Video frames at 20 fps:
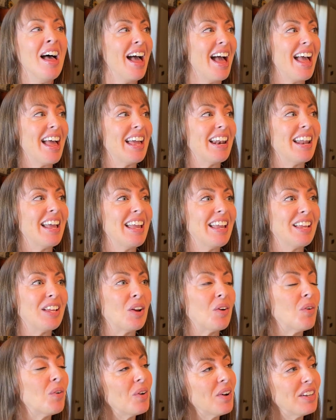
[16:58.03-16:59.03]
And
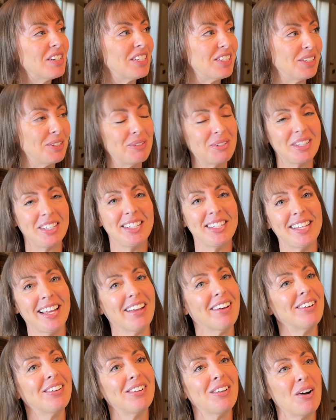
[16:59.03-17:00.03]
to lose the
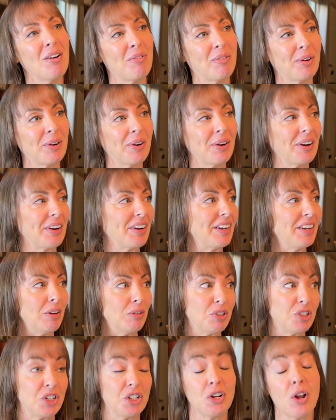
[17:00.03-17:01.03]
sale over
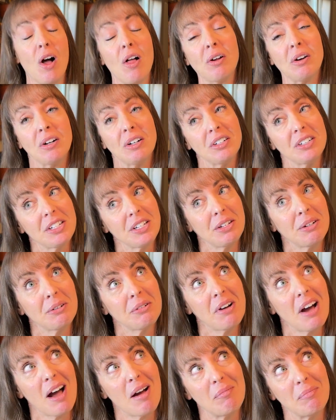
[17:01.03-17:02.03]
just $1 or
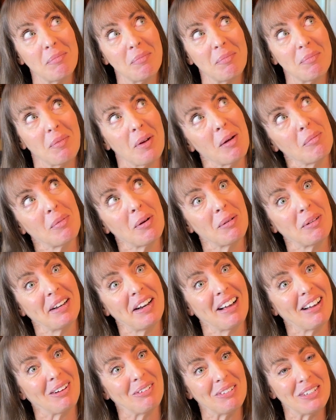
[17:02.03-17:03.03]
$2, I'm probably
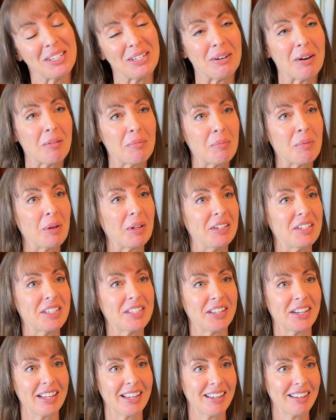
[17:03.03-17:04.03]
not going to. I'm probably just
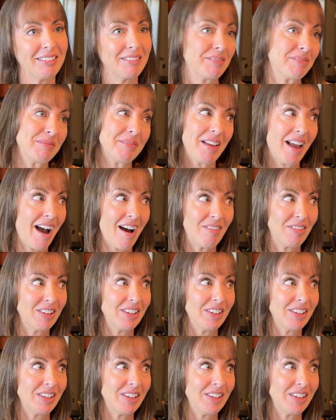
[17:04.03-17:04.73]
gonna have a